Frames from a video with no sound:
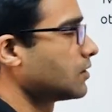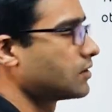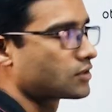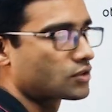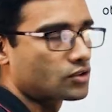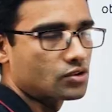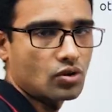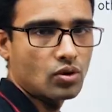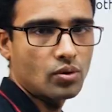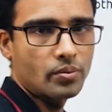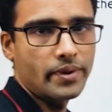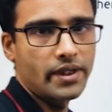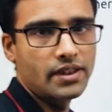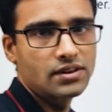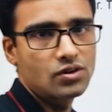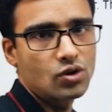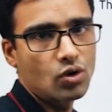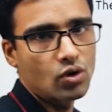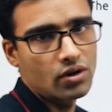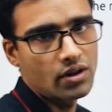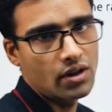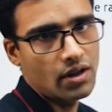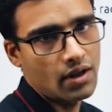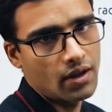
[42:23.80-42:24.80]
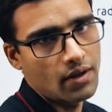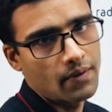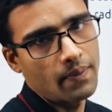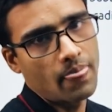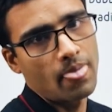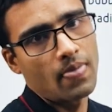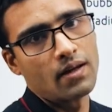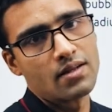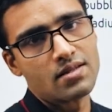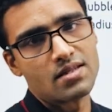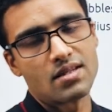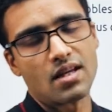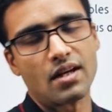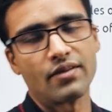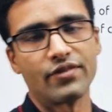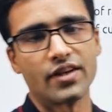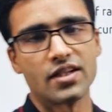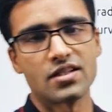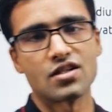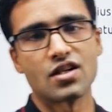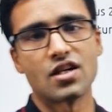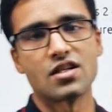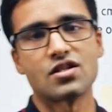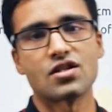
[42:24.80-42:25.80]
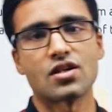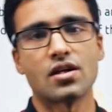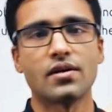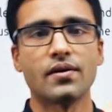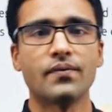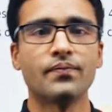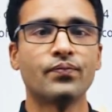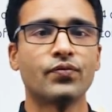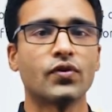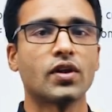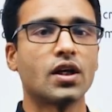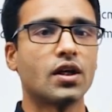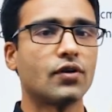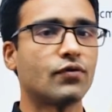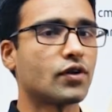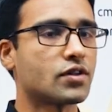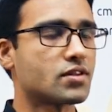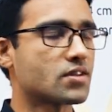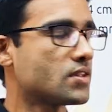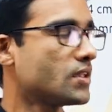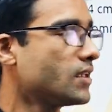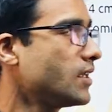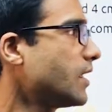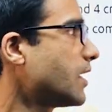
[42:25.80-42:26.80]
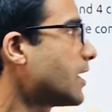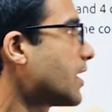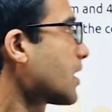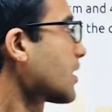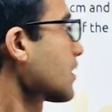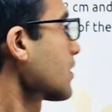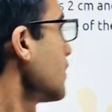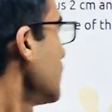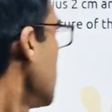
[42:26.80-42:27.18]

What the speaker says: So based on the surface tension, if you see here,